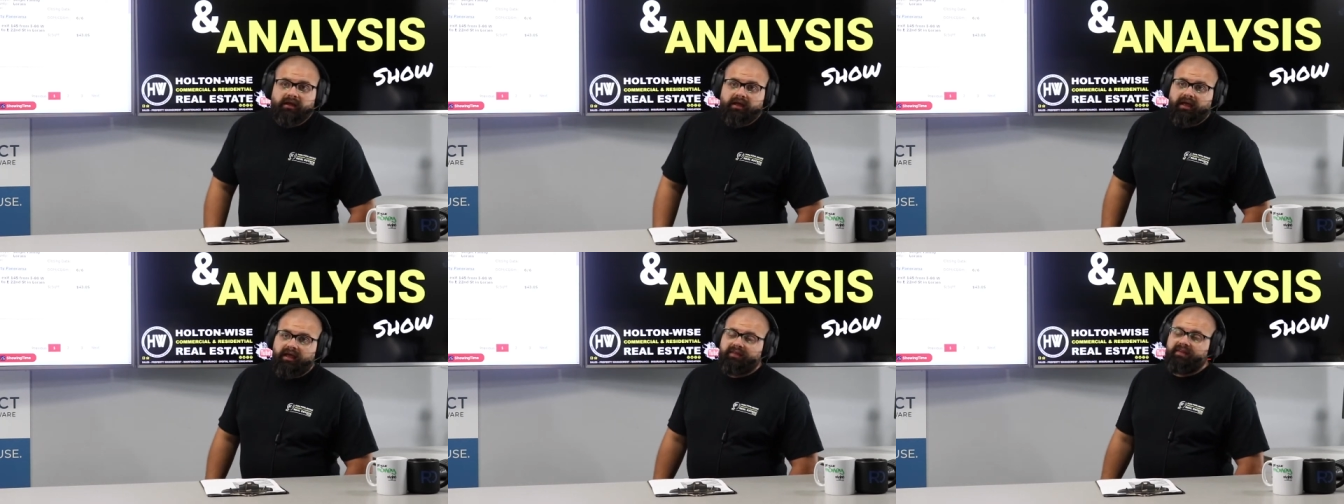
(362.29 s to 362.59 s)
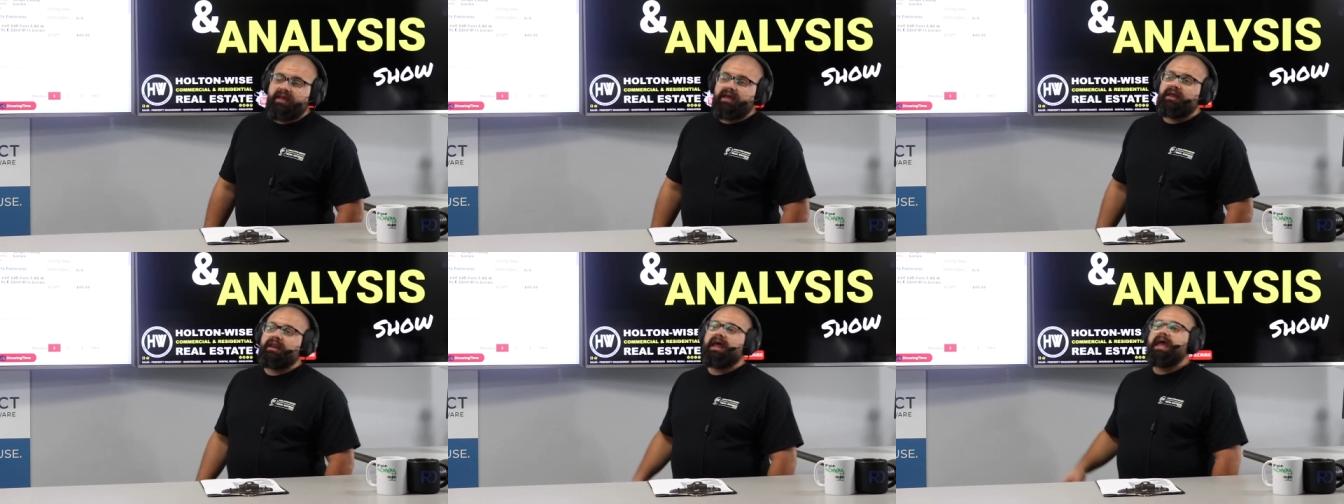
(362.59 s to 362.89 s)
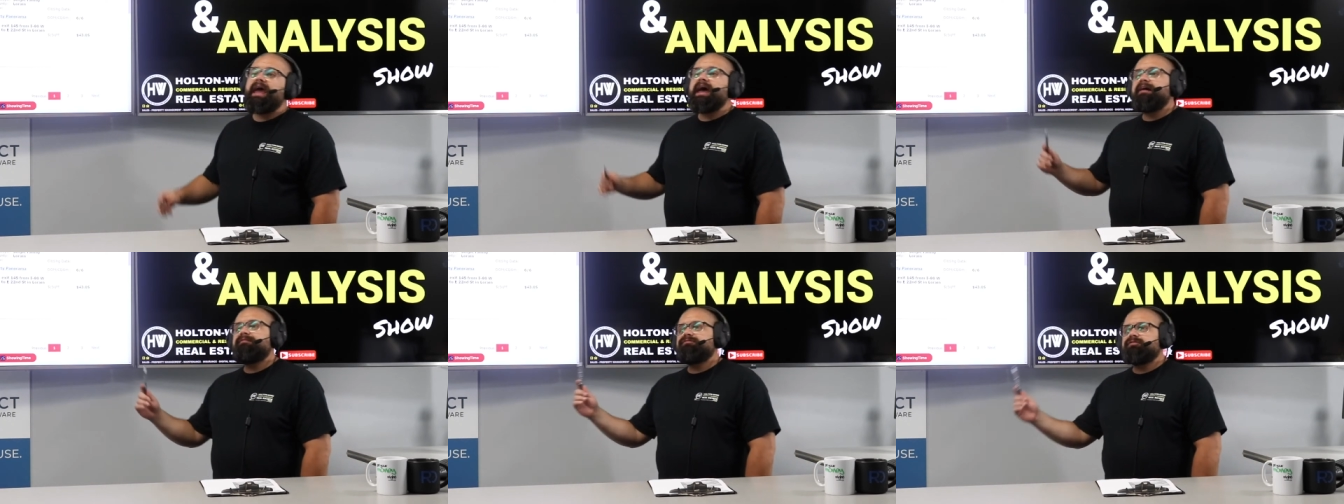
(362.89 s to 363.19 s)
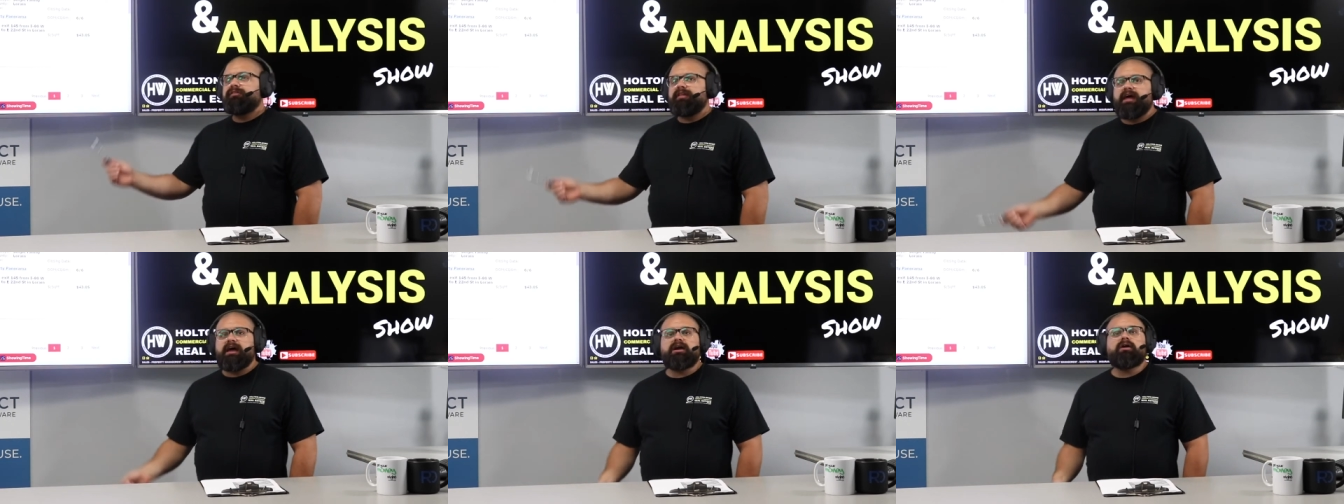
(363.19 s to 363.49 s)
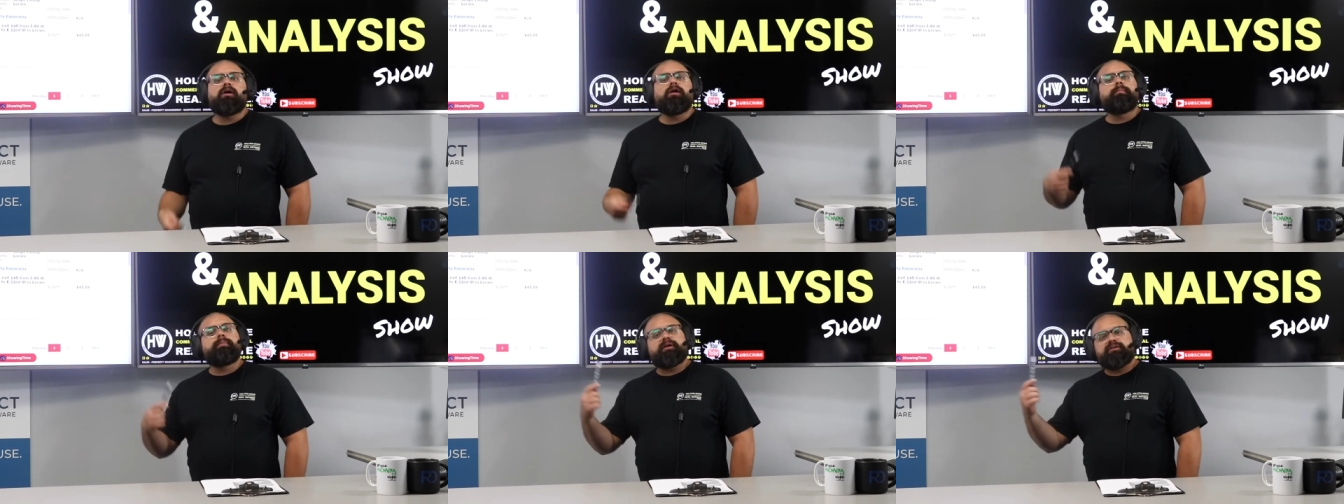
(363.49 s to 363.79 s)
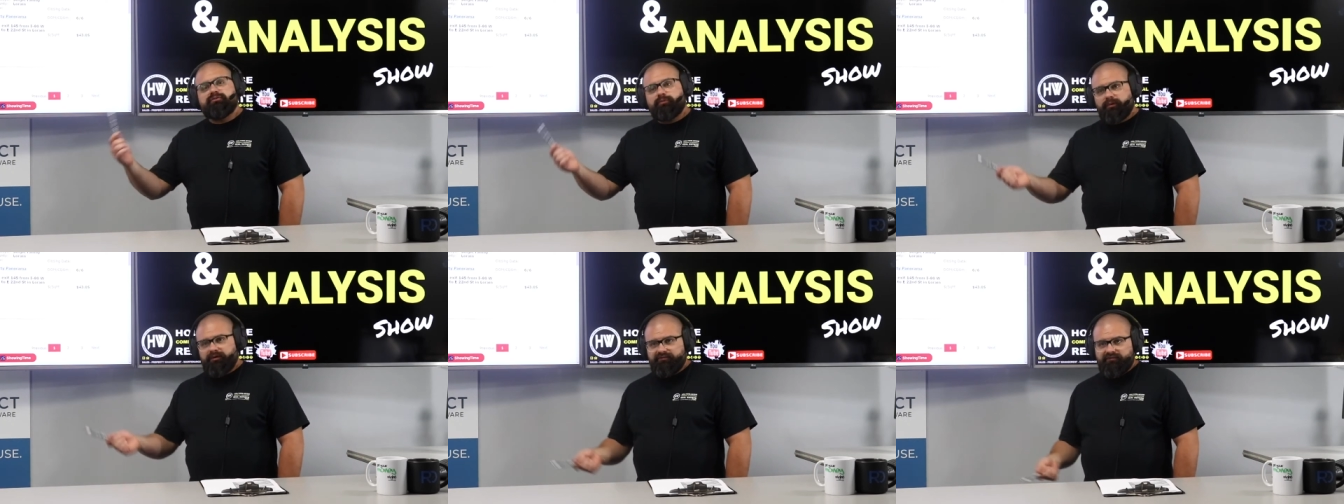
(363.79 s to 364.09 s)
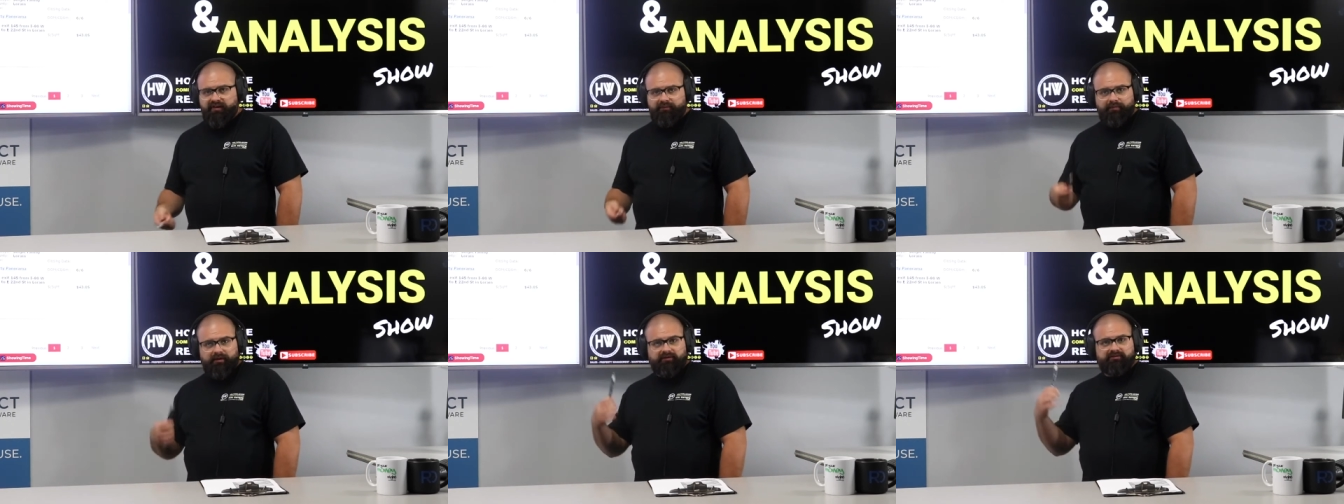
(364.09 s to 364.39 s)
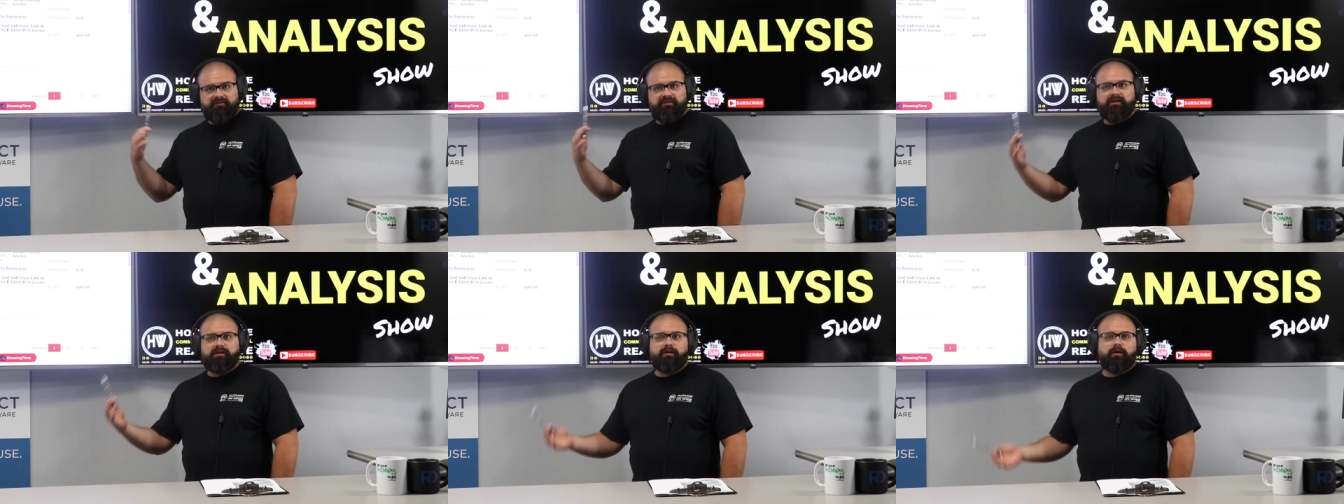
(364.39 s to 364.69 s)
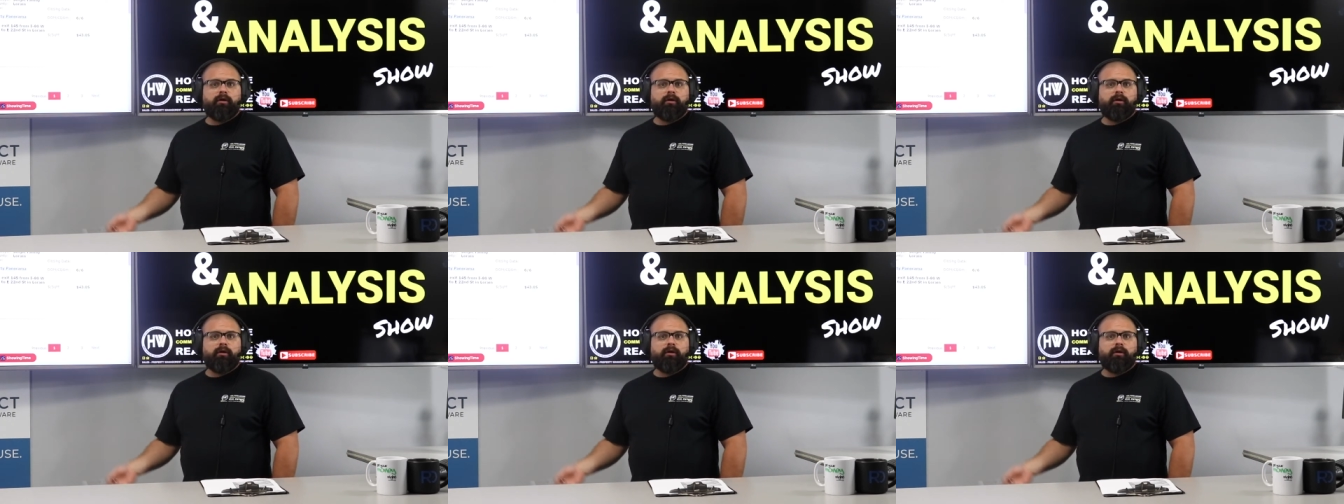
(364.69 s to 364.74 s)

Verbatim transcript: And then after that, go up like 25 bucks a year.